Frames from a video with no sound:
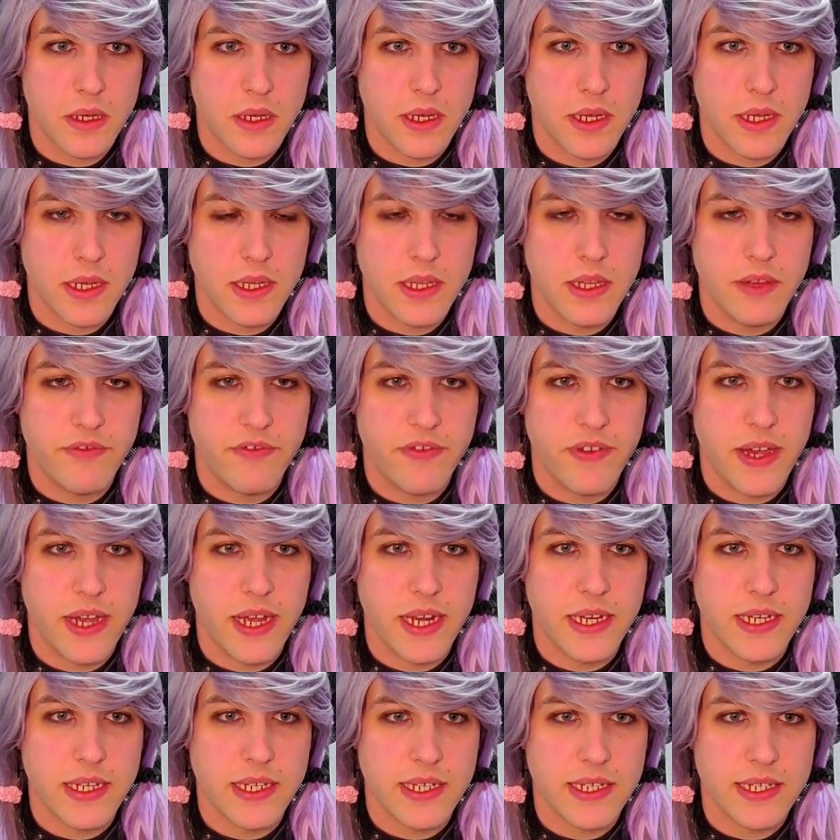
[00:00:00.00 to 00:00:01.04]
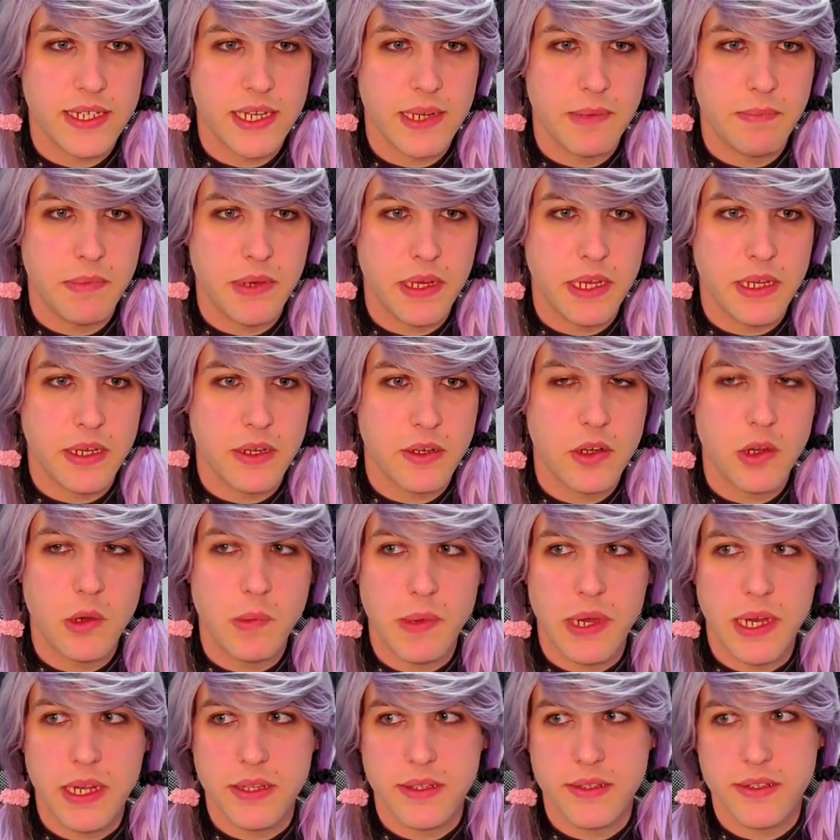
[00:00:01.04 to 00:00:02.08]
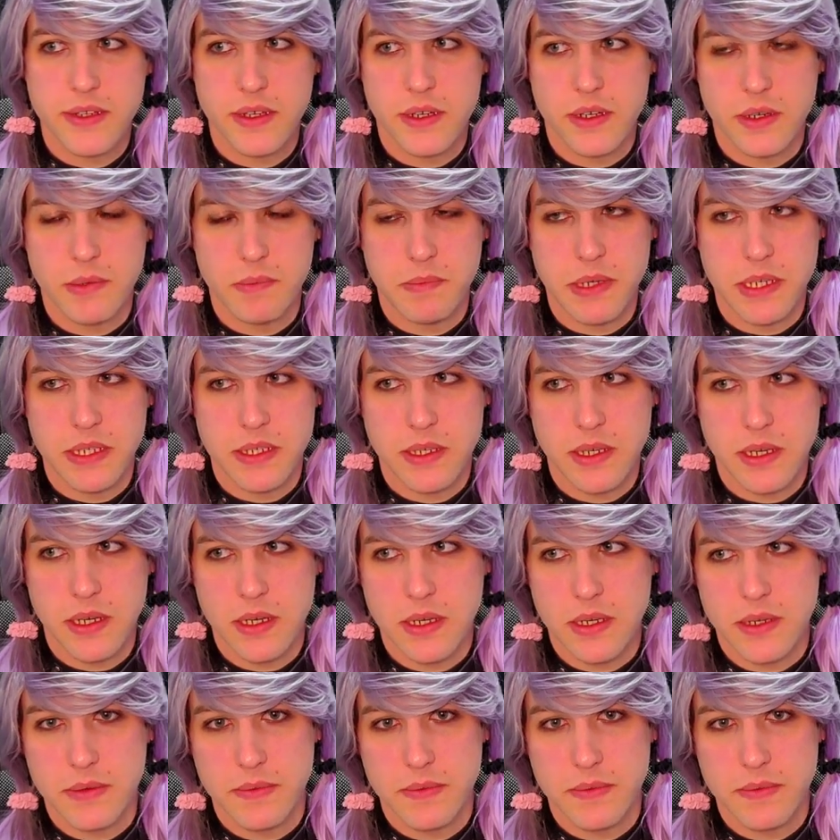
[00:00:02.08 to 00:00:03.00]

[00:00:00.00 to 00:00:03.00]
defined assembly commands are basically